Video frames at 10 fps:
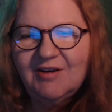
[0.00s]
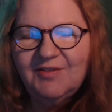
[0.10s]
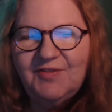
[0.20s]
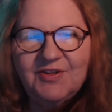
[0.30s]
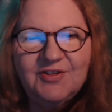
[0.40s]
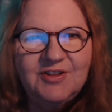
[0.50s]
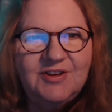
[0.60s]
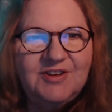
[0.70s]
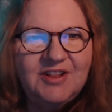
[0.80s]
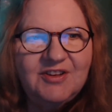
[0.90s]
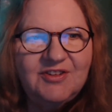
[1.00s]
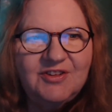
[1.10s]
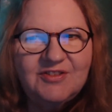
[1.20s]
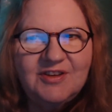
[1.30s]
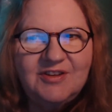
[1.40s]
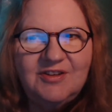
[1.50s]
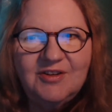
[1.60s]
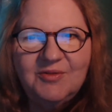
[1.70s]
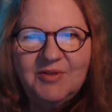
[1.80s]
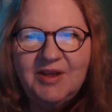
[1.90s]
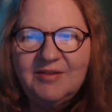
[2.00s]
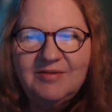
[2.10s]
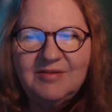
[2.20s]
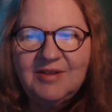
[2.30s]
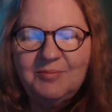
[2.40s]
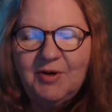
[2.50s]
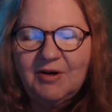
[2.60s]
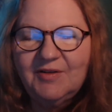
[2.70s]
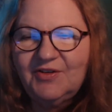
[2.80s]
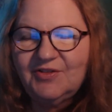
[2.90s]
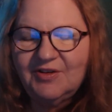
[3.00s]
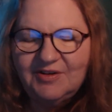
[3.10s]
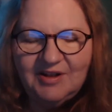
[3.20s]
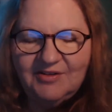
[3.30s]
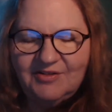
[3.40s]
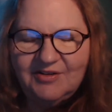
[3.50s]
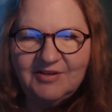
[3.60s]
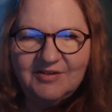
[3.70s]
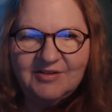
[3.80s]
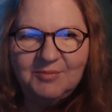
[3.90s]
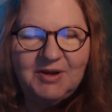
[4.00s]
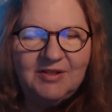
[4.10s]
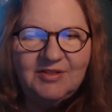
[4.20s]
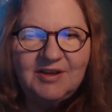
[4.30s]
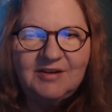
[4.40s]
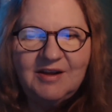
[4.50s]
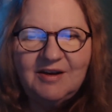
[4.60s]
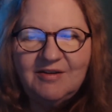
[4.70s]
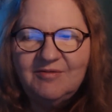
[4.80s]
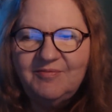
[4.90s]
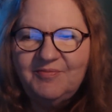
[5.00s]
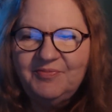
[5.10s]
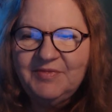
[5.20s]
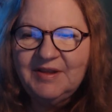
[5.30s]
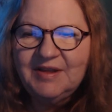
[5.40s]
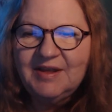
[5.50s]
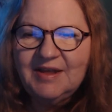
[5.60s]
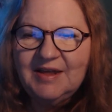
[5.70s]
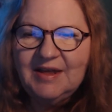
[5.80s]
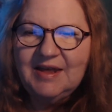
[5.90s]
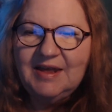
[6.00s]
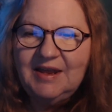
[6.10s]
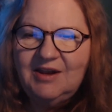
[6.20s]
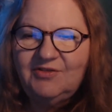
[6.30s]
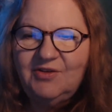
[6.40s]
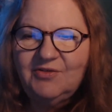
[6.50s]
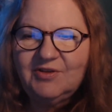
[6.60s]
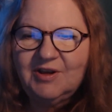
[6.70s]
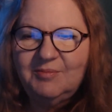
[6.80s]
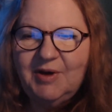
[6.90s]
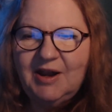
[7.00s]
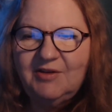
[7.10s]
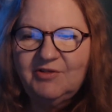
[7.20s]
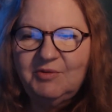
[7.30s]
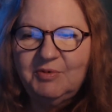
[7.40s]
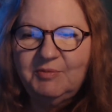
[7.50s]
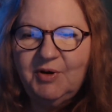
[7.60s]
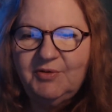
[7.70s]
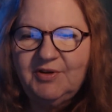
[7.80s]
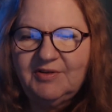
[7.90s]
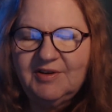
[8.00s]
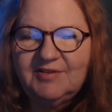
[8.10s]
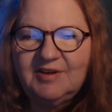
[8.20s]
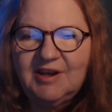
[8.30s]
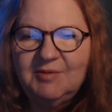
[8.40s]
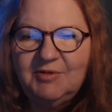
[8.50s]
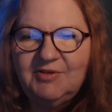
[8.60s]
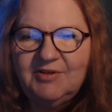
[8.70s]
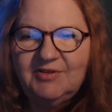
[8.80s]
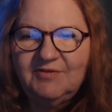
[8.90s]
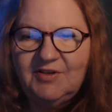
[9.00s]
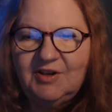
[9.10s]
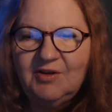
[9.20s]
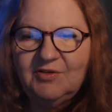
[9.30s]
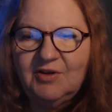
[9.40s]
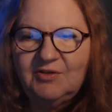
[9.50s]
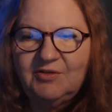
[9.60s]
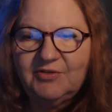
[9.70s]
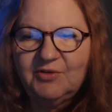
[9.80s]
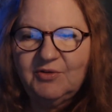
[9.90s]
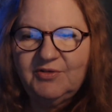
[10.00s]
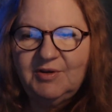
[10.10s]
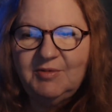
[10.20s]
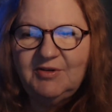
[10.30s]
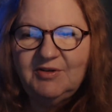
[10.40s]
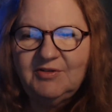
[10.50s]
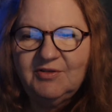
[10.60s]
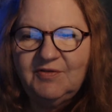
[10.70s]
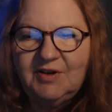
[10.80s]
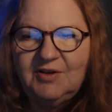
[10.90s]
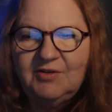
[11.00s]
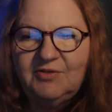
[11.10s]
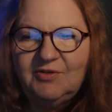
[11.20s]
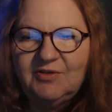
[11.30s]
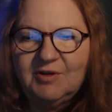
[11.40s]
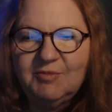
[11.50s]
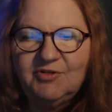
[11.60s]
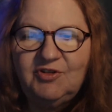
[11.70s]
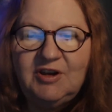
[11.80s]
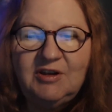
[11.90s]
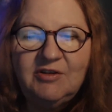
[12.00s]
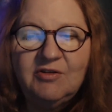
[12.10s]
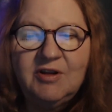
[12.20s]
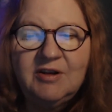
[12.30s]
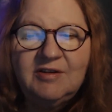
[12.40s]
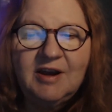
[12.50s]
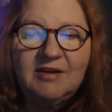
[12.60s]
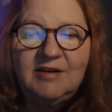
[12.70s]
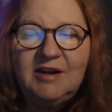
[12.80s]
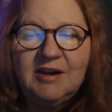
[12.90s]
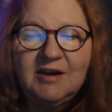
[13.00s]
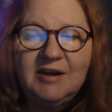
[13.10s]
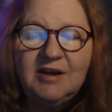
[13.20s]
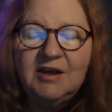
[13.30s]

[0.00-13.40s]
artificial intelligence. And the artificial intelligence is the big thing now. It is used to combine and superimpose existing images and videos onto source images or videos using a machine learning technique